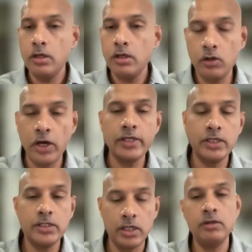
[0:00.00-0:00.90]
as I
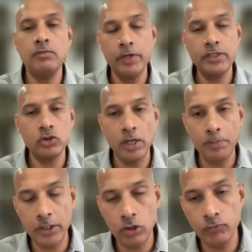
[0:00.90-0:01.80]
said, based on the
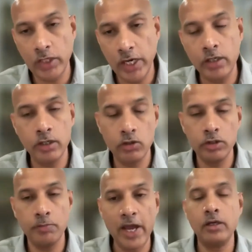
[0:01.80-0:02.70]
appetite of the lender or
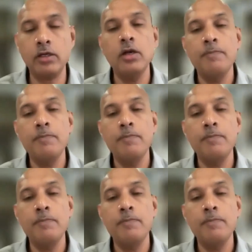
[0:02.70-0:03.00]
the bank.